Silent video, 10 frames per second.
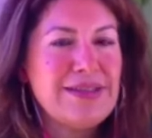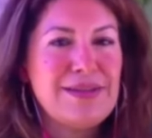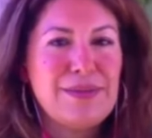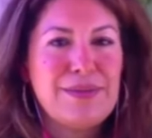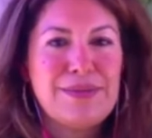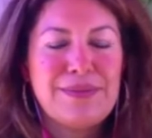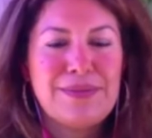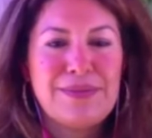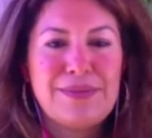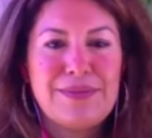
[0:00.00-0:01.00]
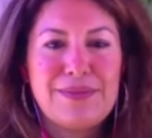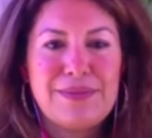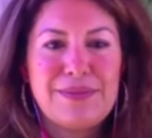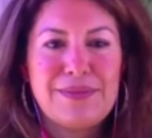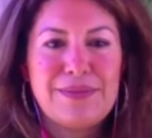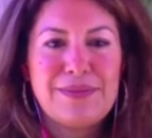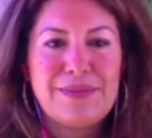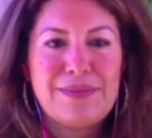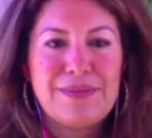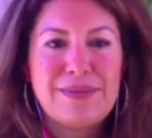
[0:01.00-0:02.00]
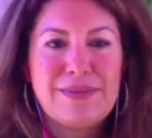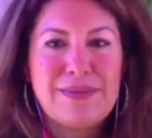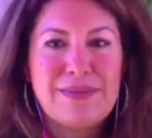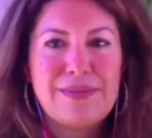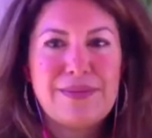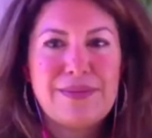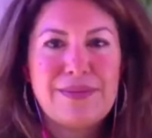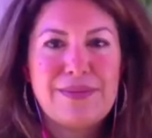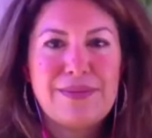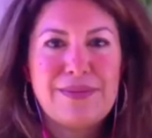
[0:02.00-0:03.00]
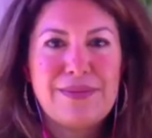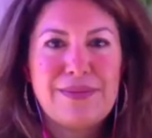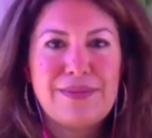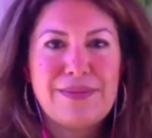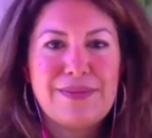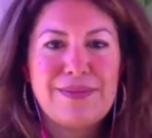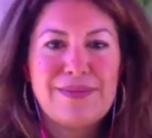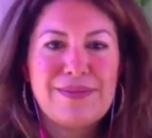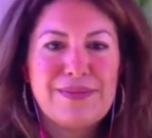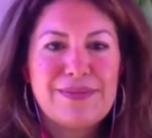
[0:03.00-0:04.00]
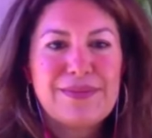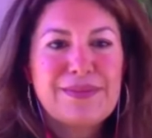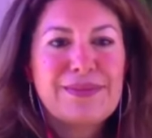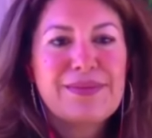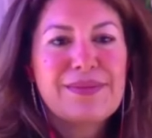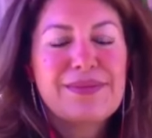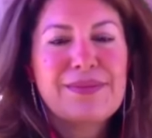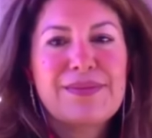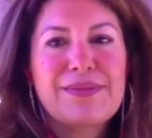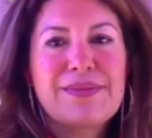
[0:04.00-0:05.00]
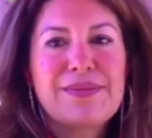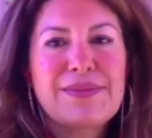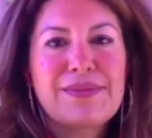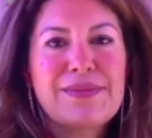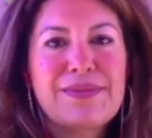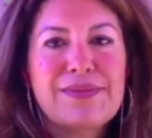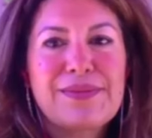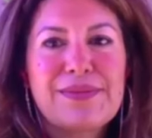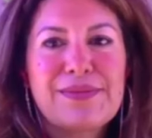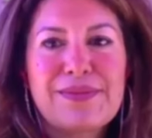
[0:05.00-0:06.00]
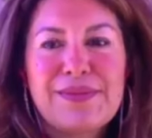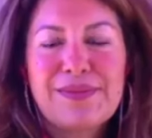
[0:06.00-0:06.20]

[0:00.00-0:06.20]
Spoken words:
Nobody speaks.